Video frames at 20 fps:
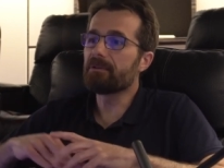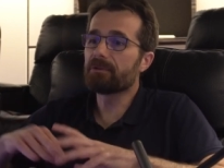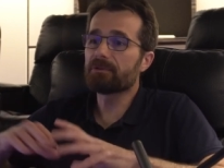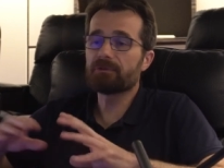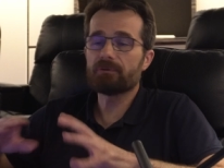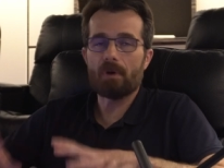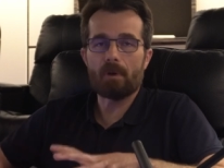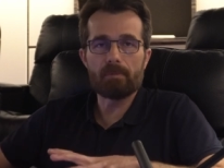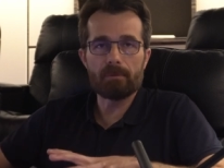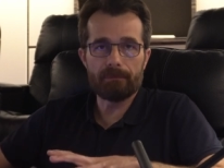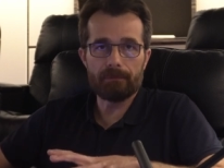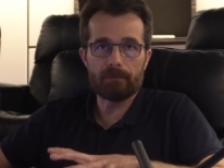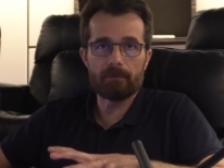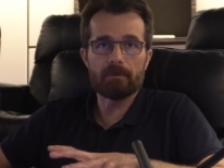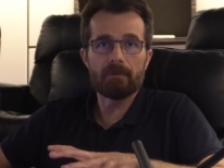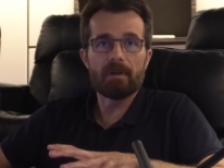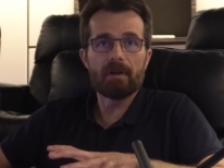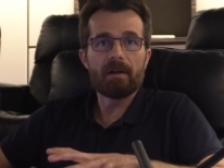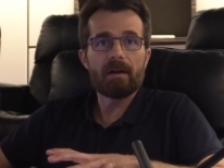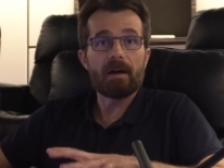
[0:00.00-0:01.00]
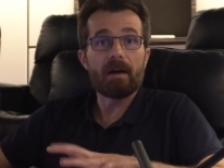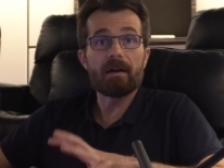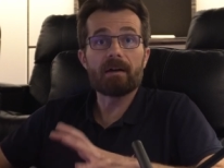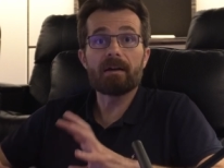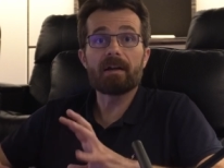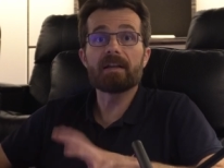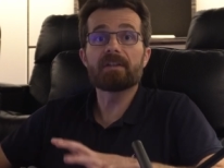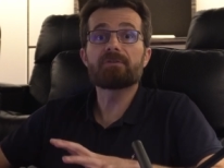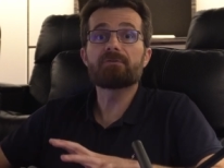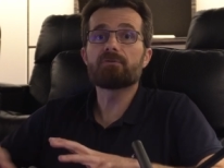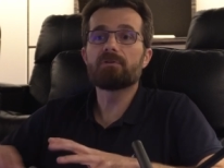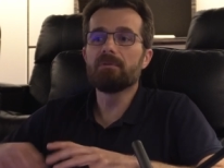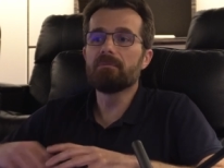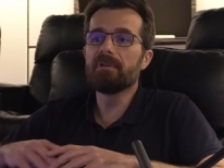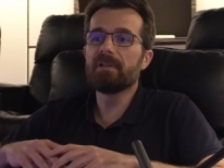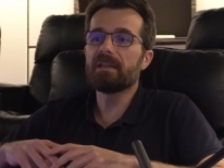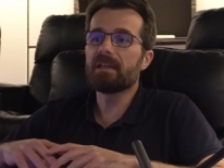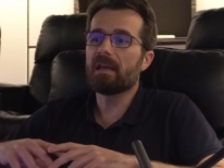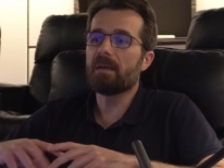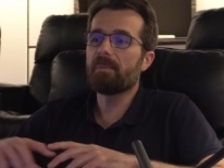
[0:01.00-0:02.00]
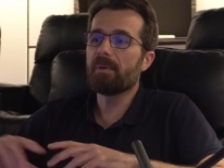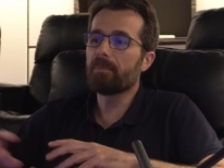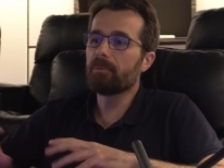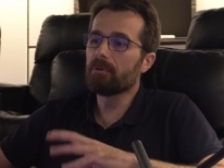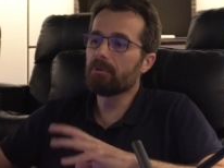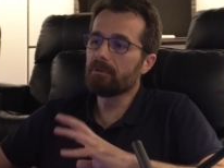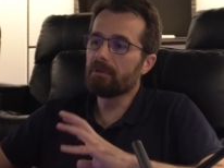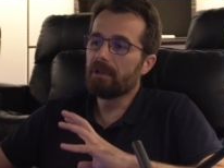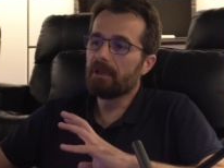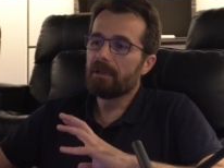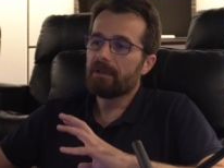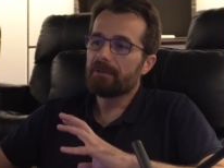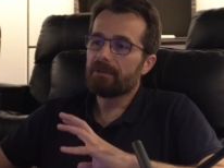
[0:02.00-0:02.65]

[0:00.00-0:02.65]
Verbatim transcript: the subwoofer are extremely capable.